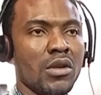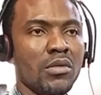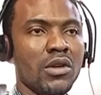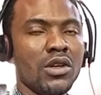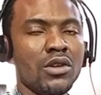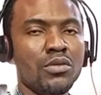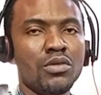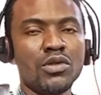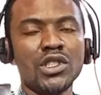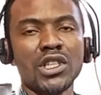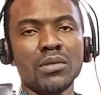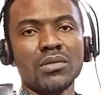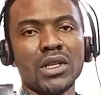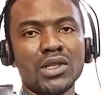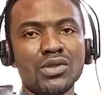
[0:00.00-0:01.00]
maybe put
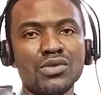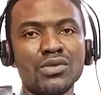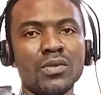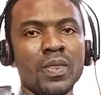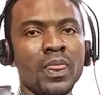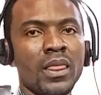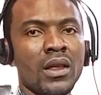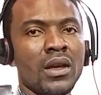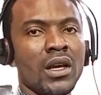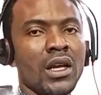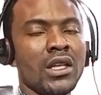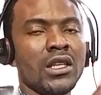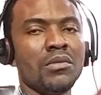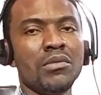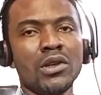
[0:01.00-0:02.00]
chapter 2
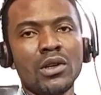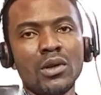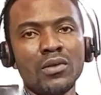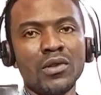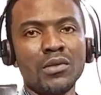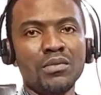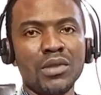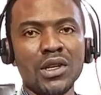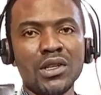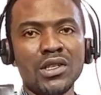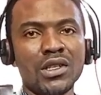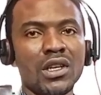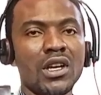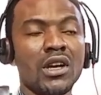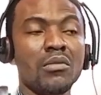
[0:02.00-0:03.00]
in the middle of the
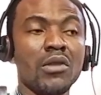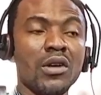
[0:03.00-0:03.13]
page.